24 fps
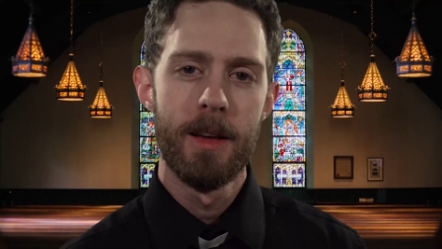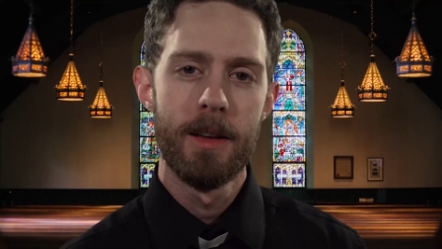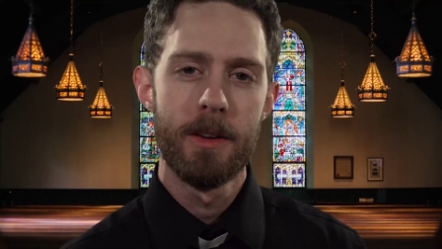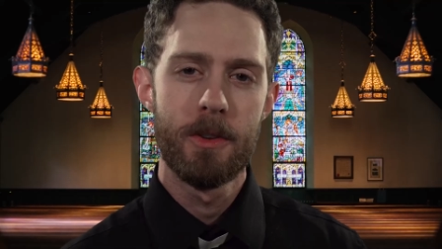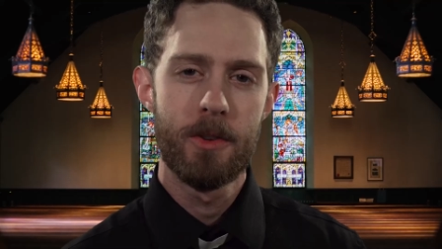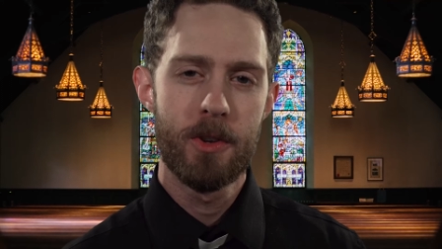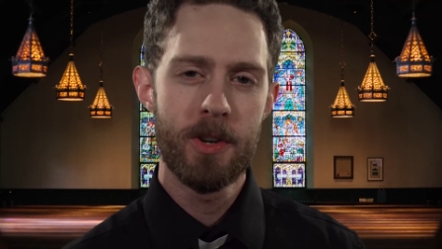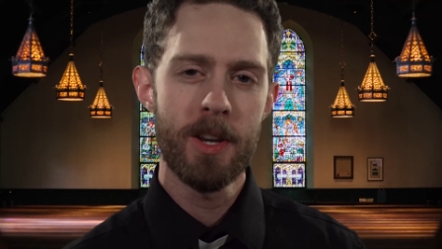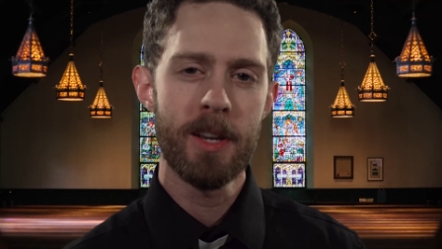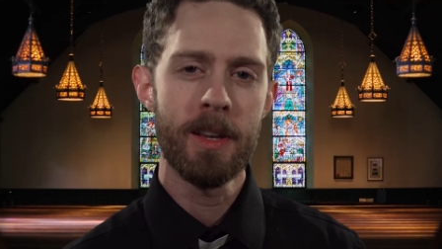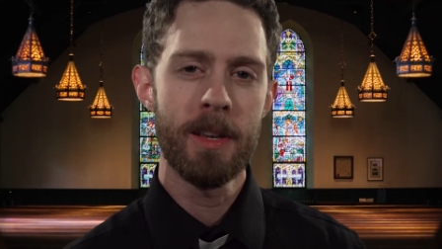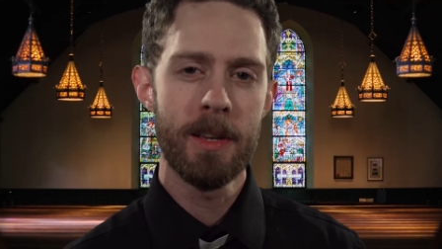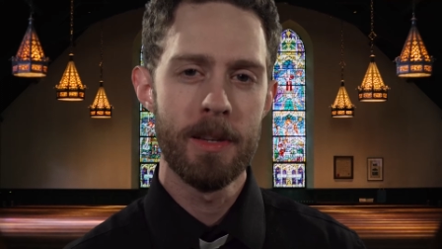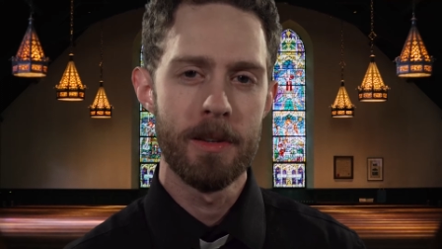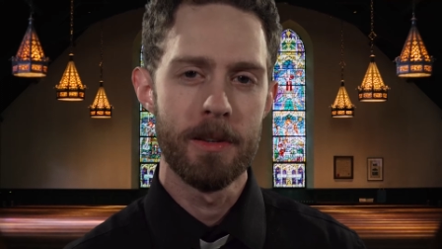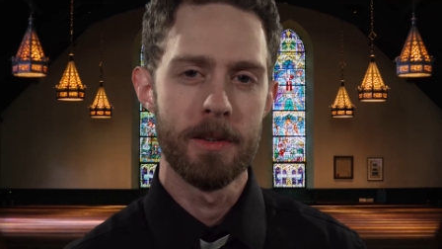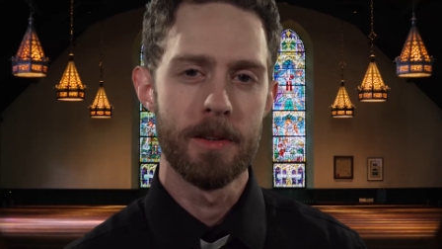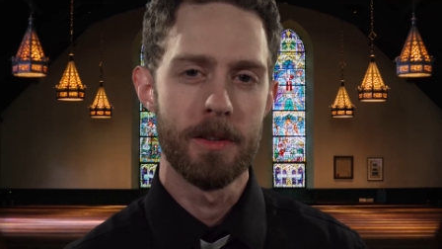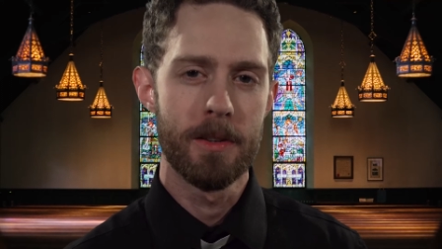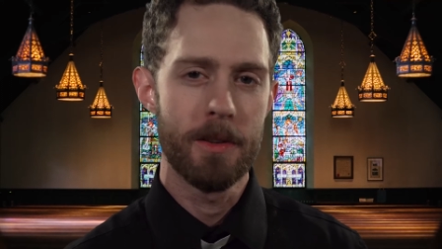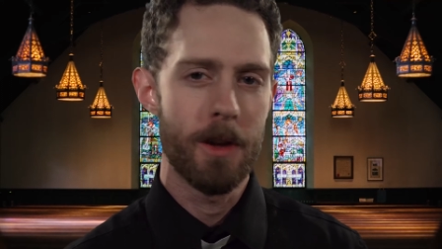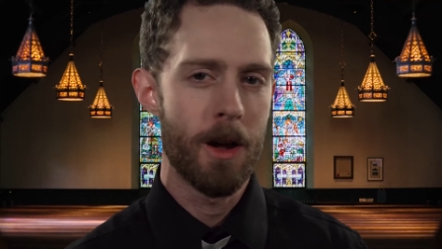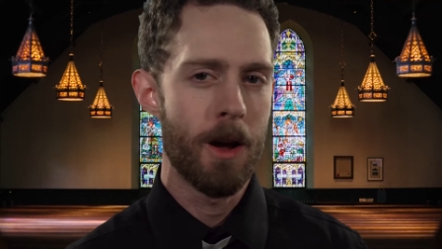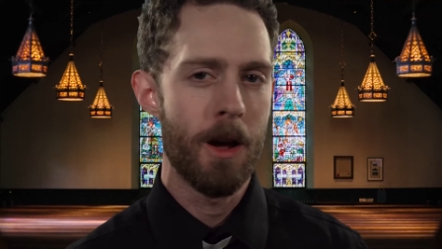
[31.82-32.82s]

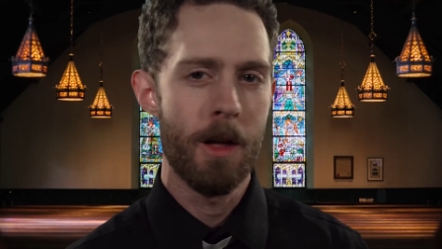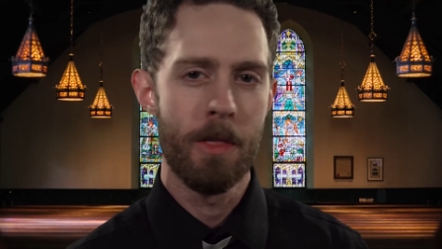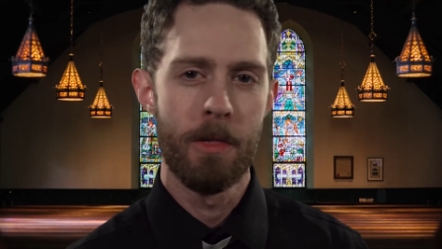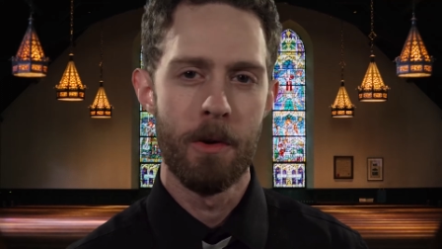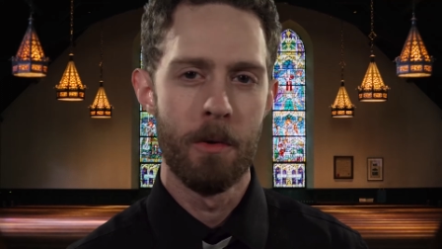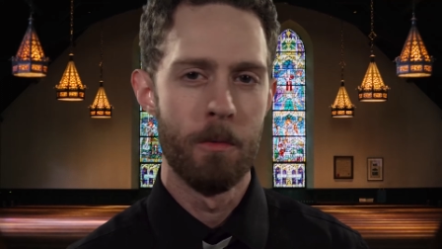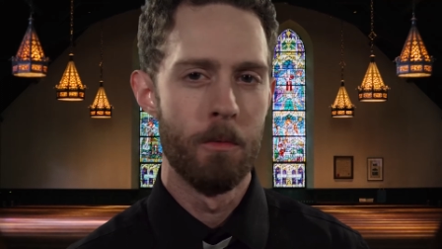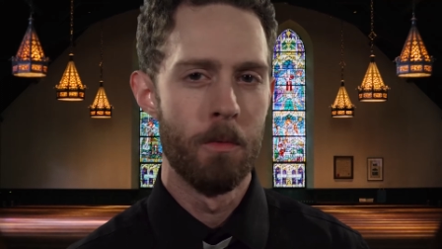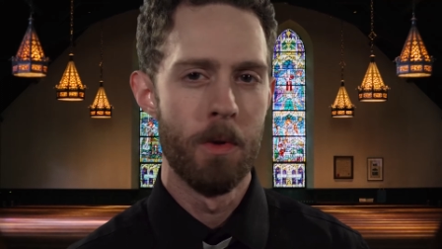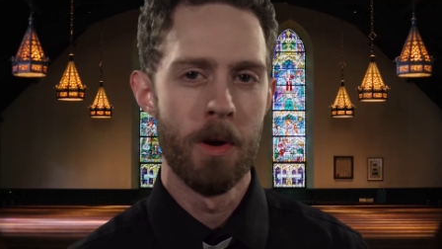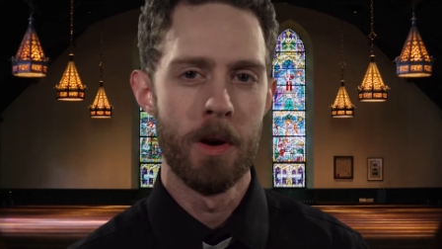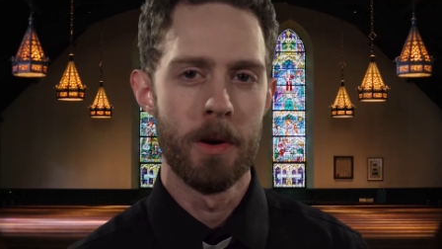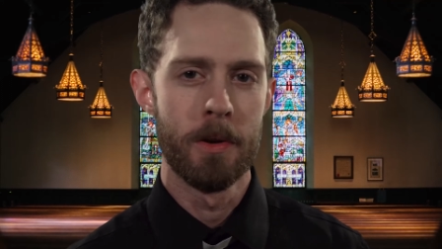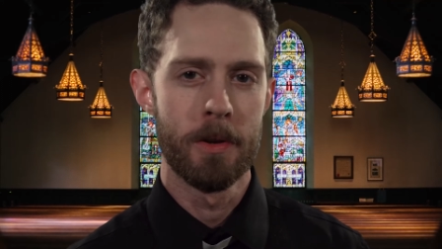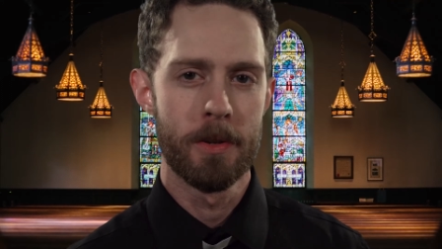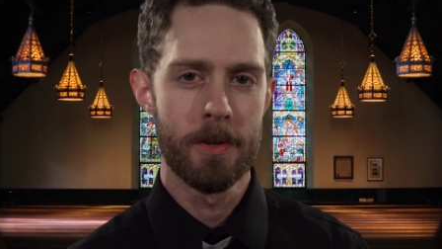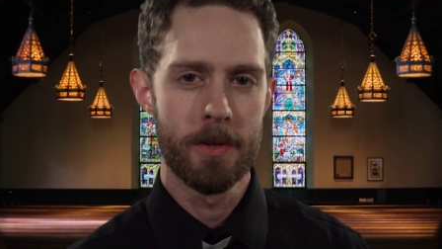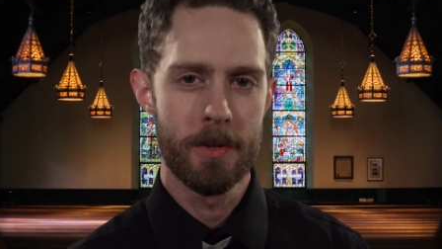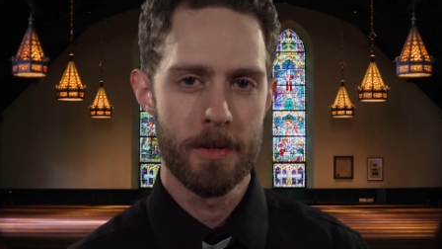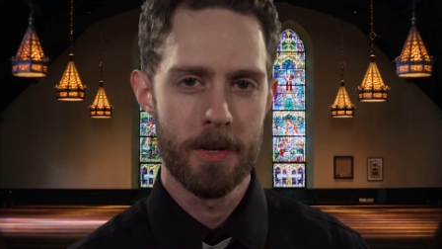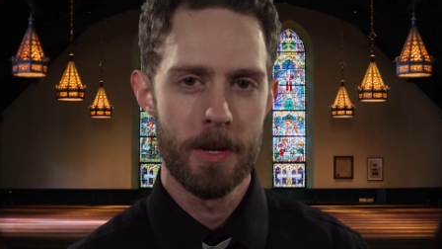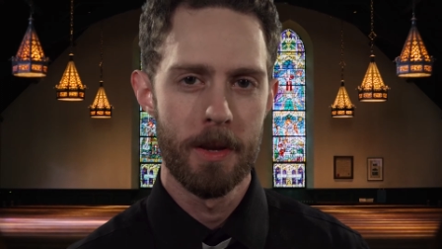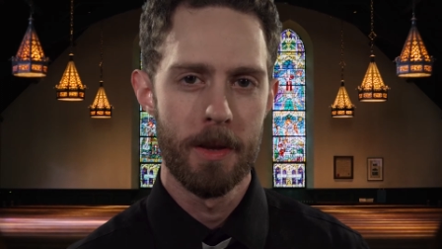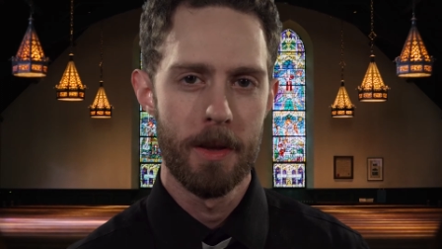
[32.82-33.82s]
Chickens are the
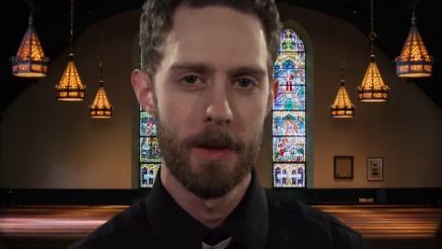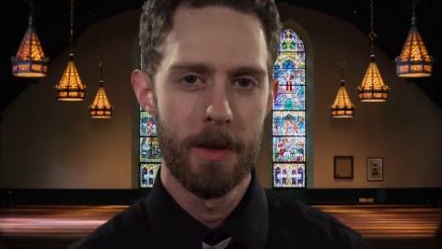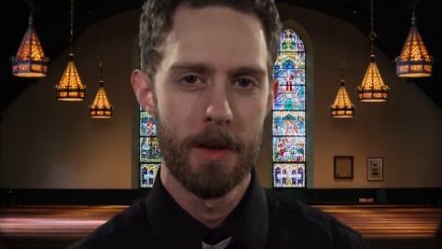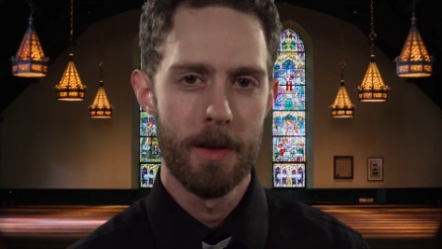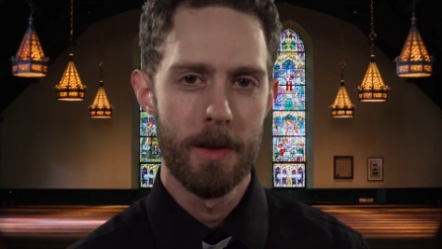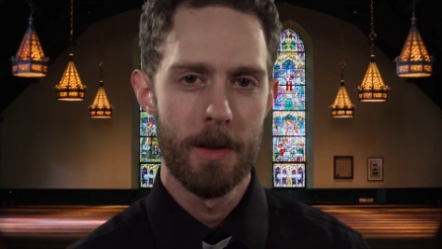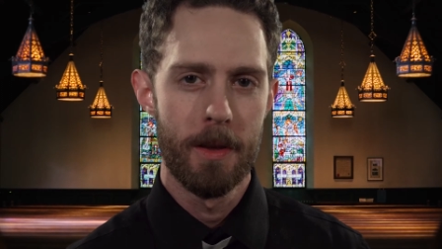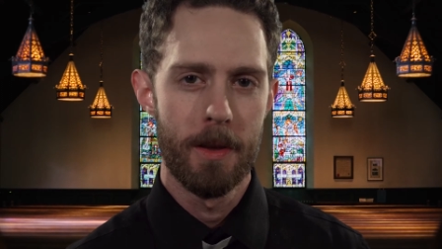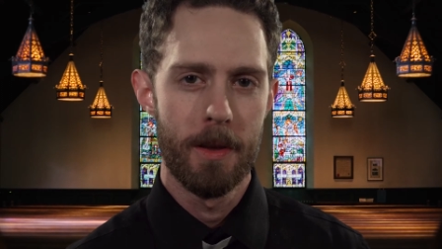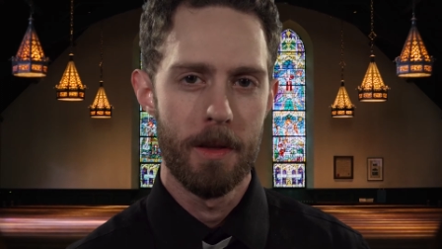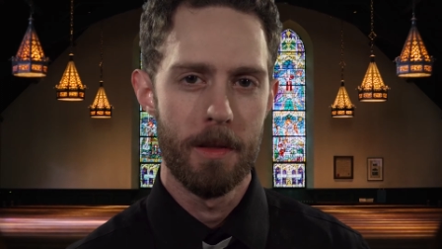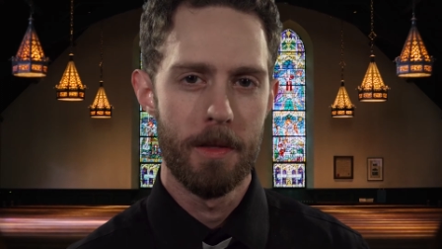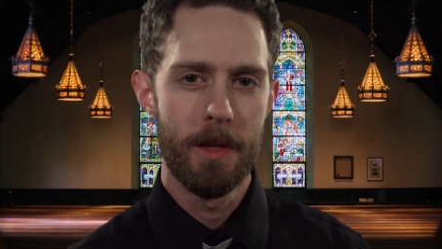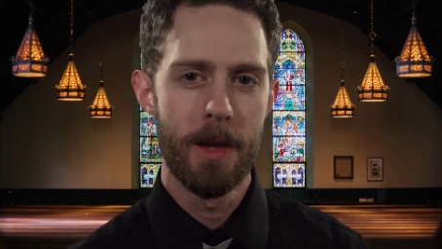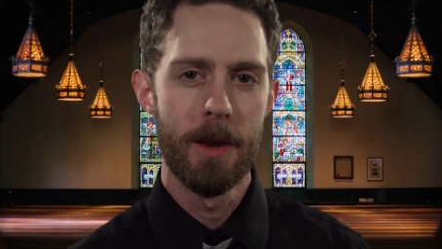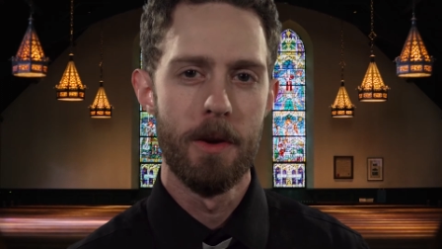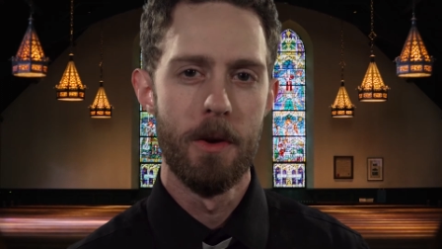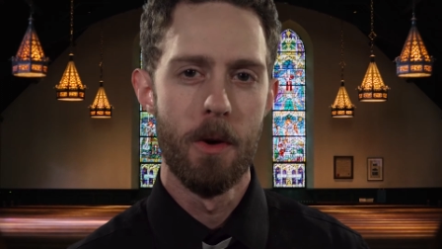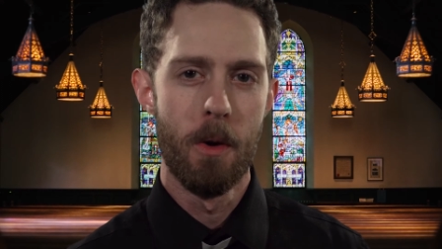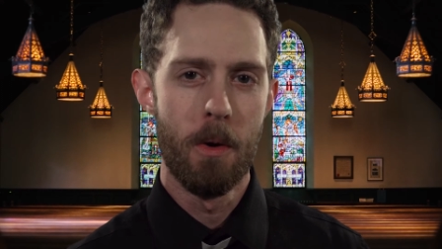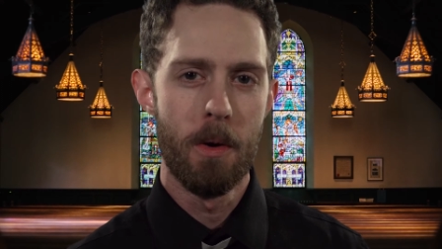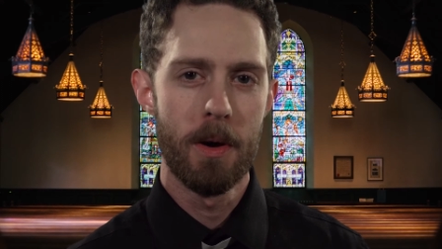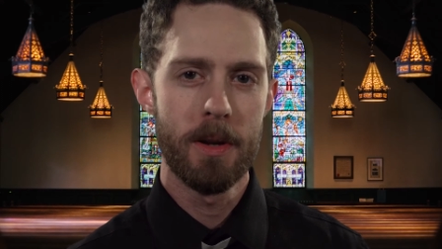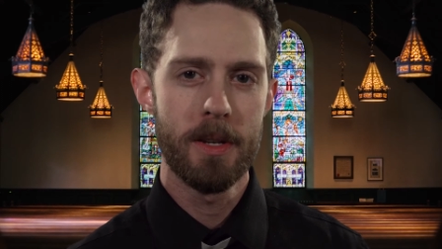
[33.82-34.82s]
worst. They're
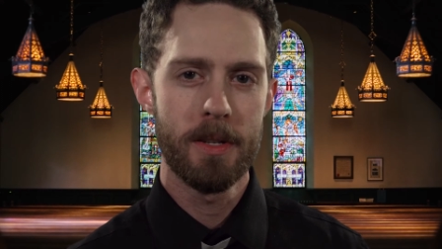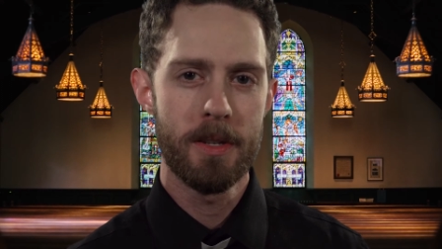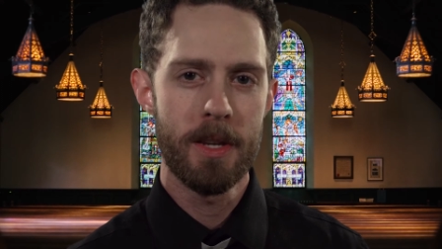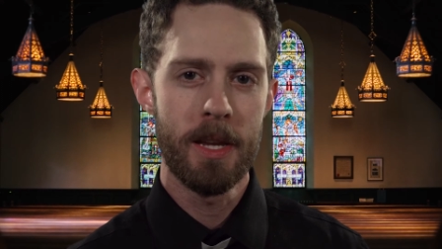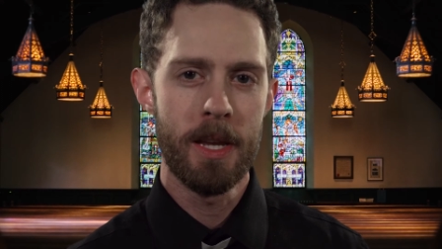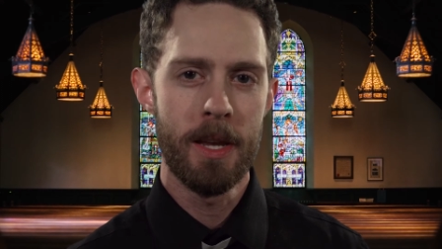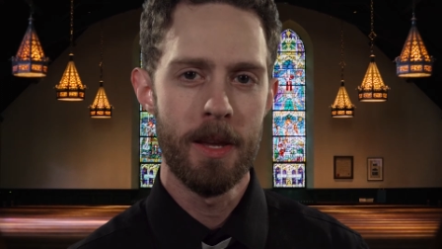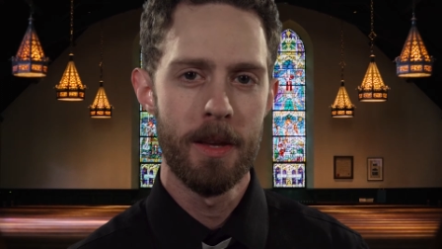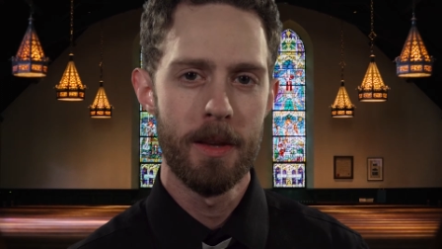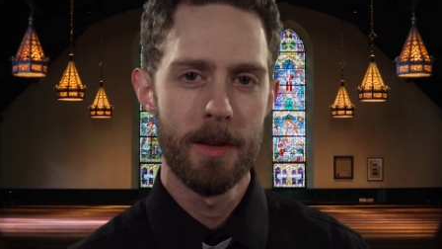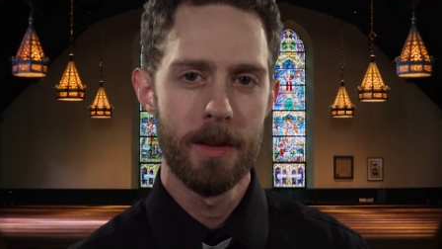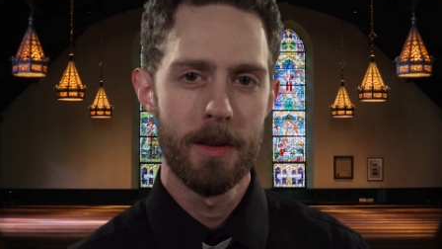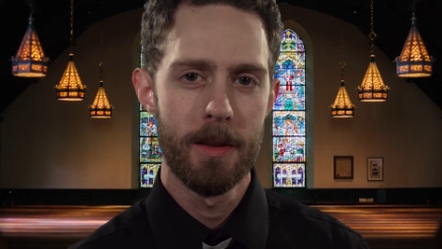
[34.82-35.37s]
noisy.